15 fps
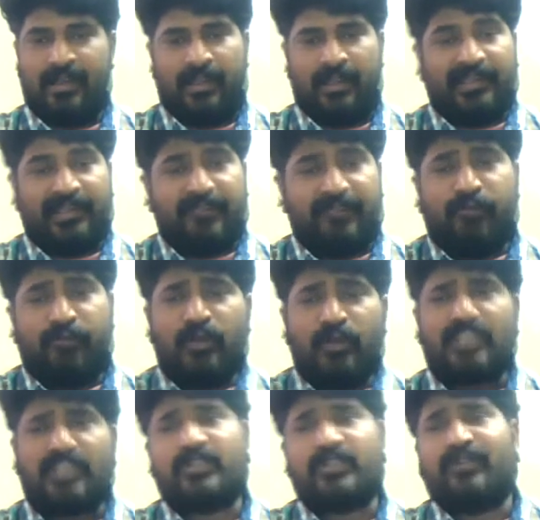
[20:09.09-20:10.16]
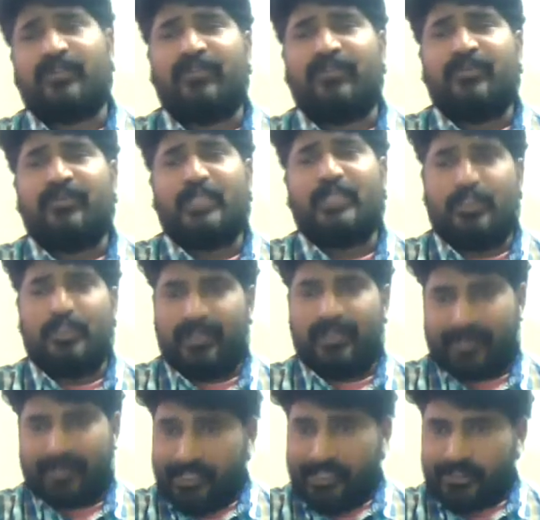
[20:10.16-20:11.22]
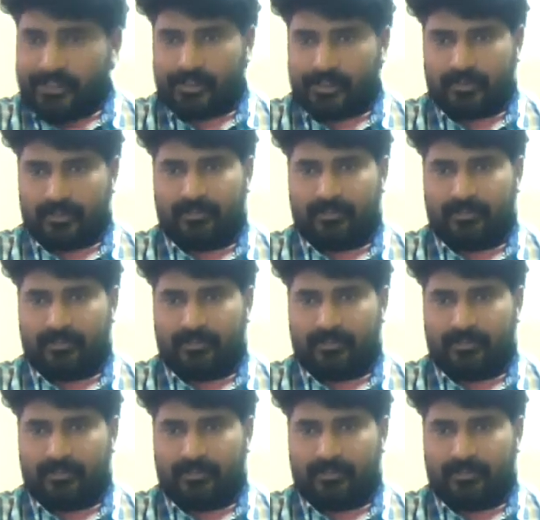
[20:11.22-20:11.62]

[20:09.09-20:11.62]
they focused on one particular issue,